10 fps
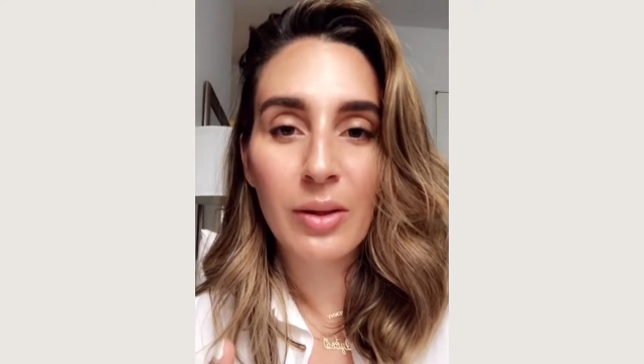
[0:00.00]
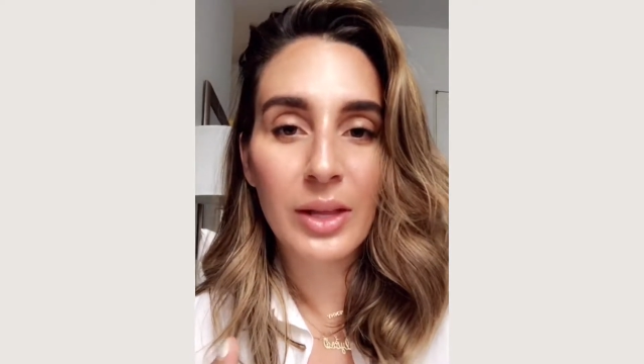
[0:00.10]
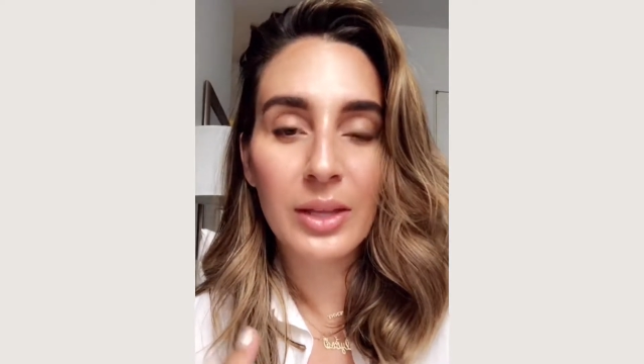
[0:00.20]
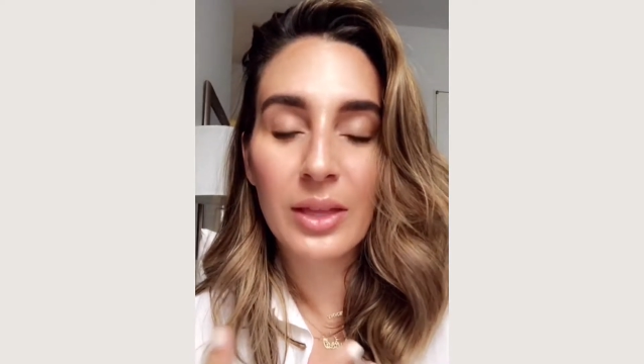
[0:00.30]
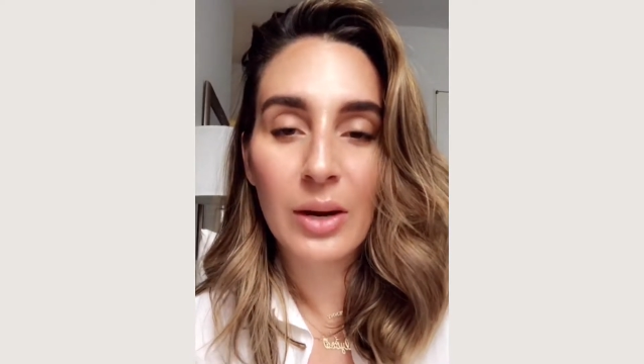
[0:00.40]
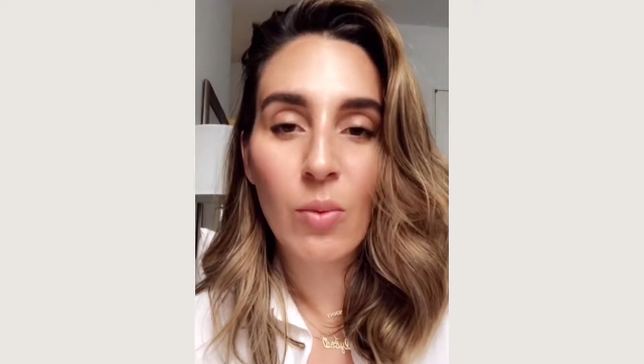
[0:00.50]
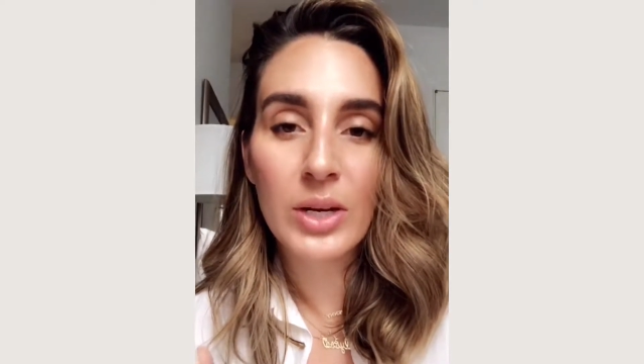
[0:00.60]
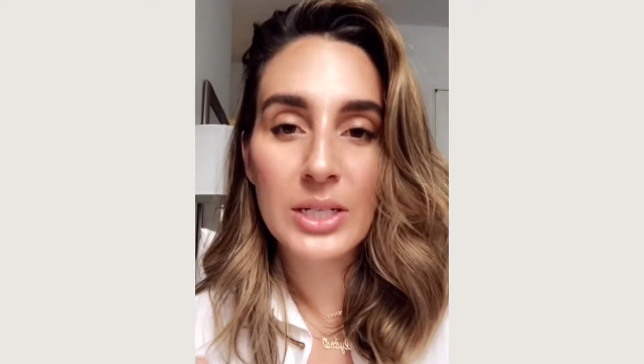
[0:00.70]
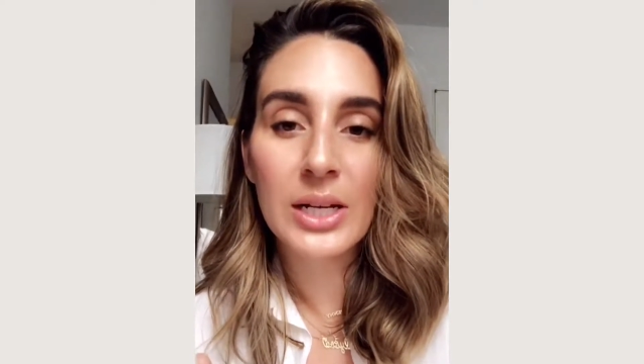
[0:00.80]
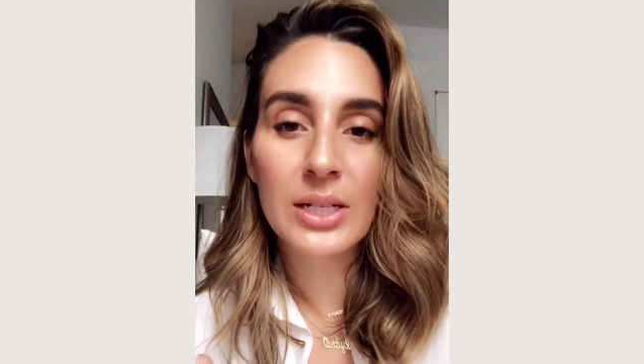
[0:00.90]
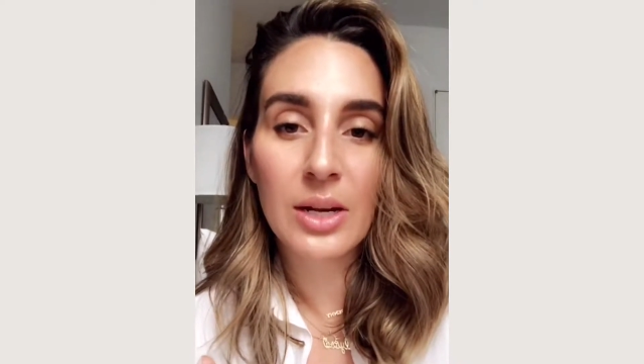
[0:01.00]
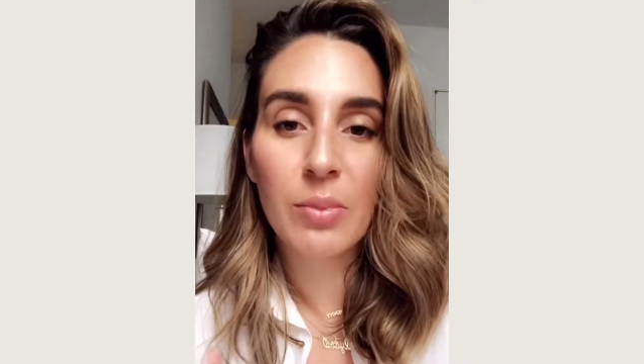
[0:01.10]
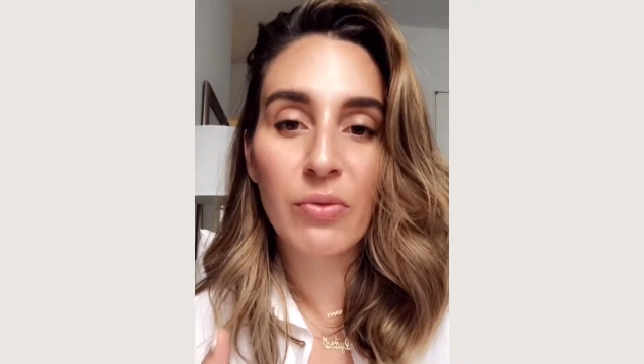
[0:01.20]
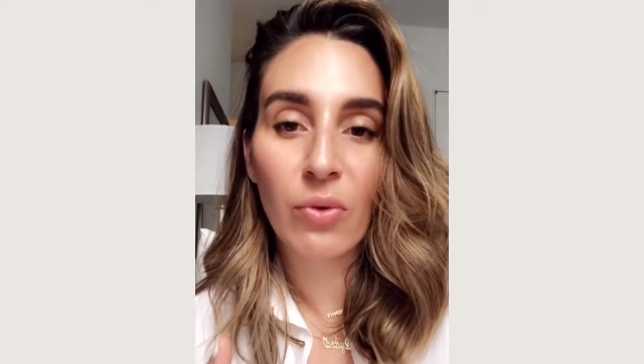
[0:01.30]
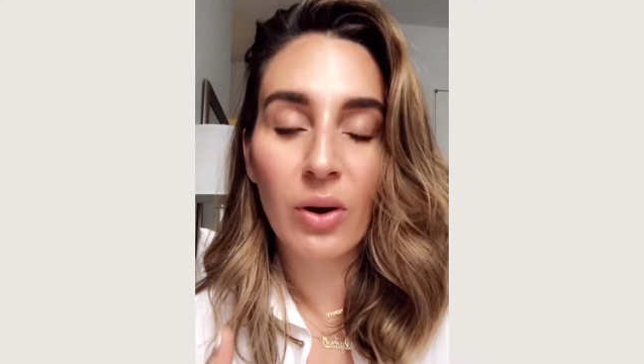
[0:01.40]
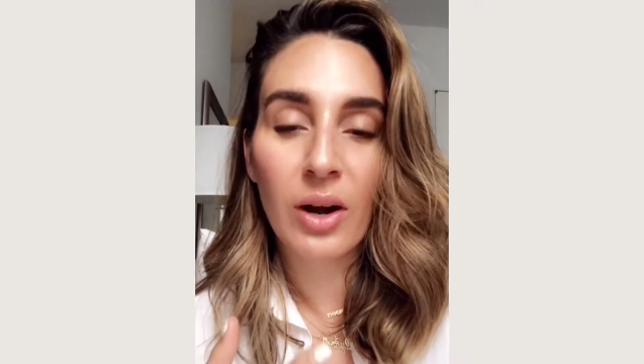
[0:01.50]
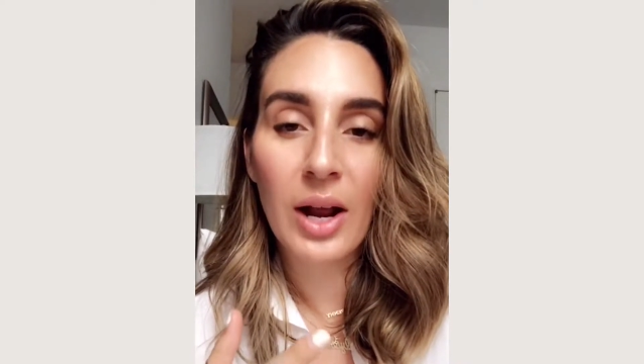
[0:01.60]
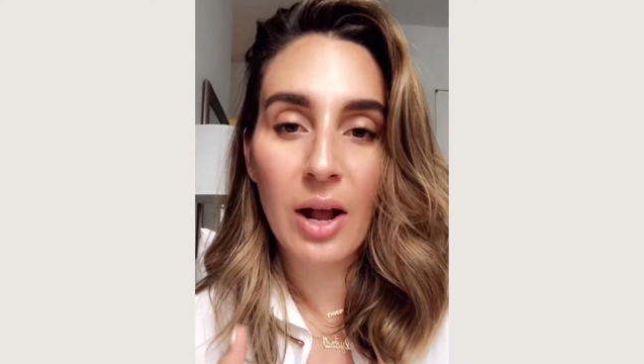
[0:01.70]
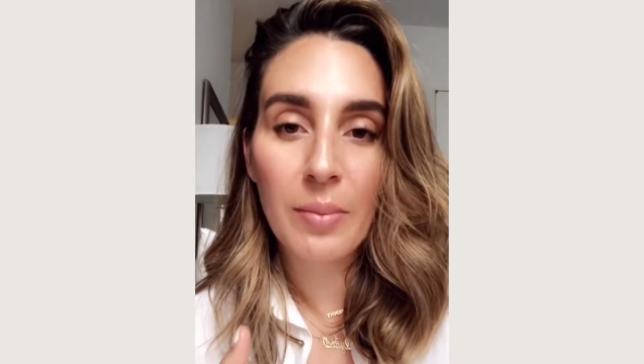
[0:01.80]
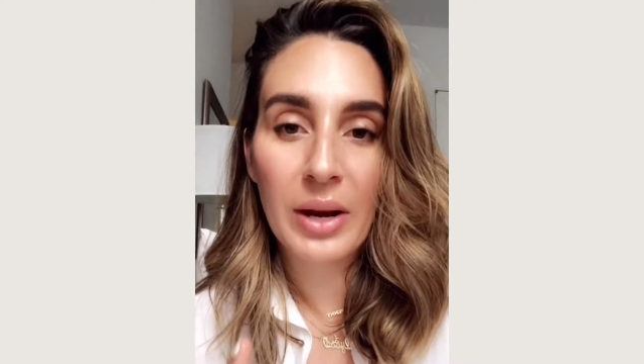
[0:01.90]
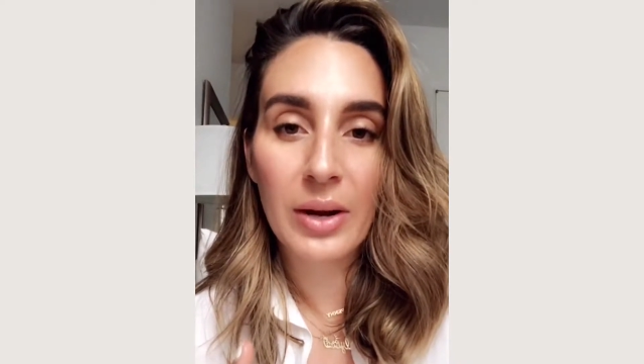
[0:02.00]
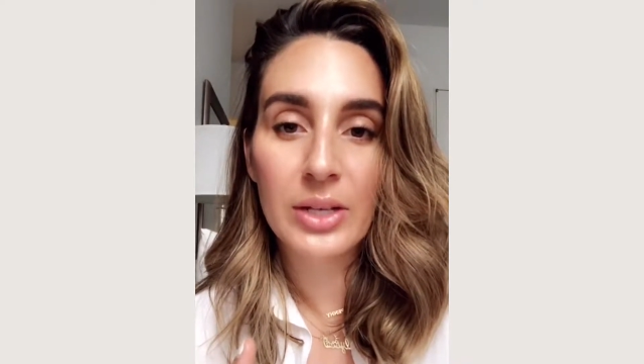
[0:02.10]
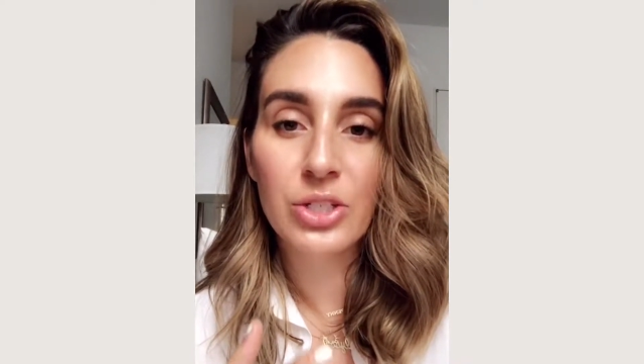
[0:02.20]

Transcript: like, that I wanted to get done before I got married,